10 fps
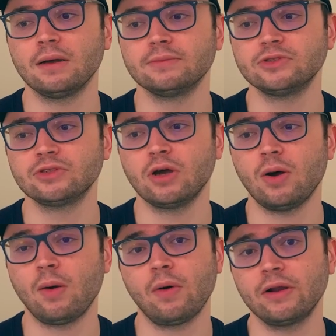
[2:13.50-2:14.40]
So
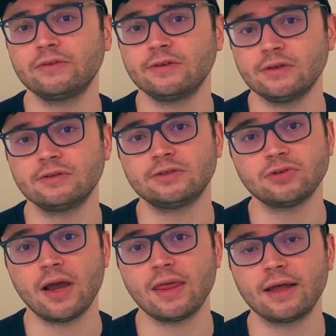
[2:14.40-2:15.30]
I wanted to
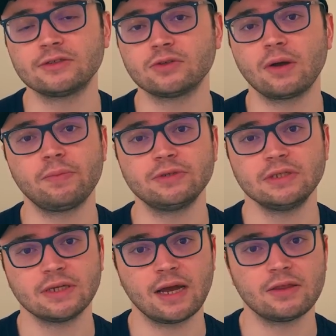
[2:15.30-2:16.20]
try that. So I put
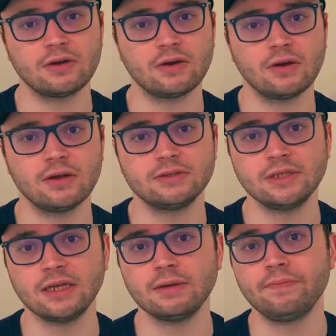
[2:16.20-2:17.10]
together a
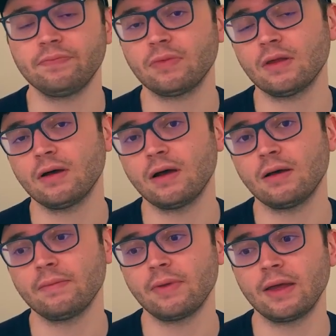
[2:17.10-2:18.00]
team,
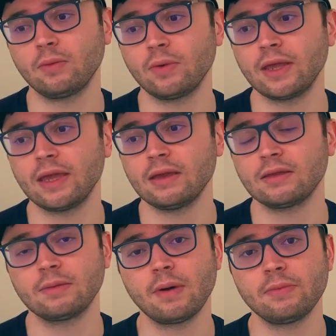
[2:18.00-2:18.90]
and we
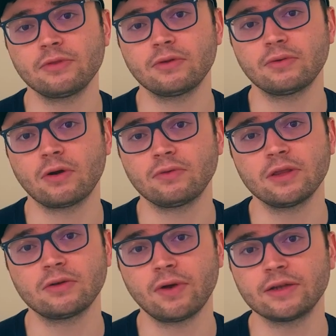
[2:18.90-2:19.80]
came up with a
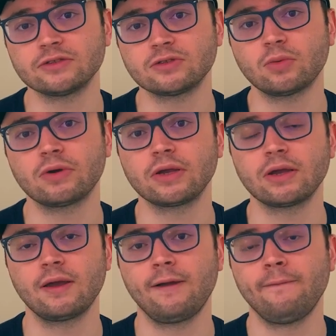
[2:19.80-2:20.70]
really great story
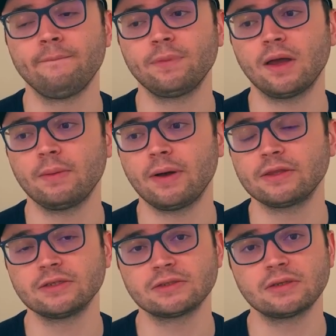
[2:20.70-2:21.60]
about
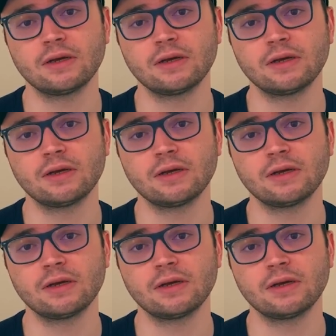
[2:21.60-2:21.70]
this